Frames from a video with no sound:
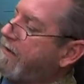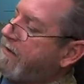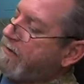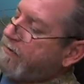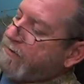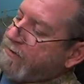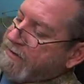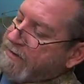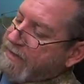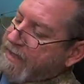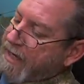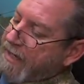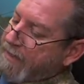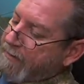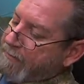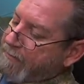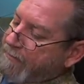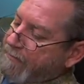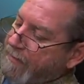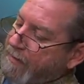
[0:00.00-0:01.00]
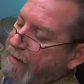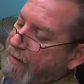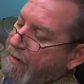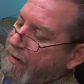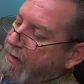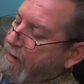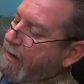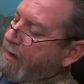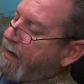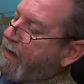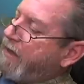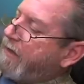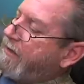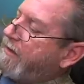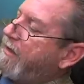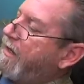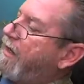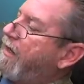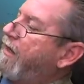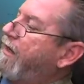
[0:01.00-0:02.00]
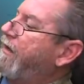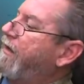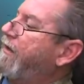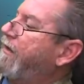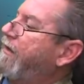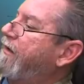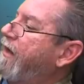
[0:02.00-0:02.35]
This one's denim, and uh,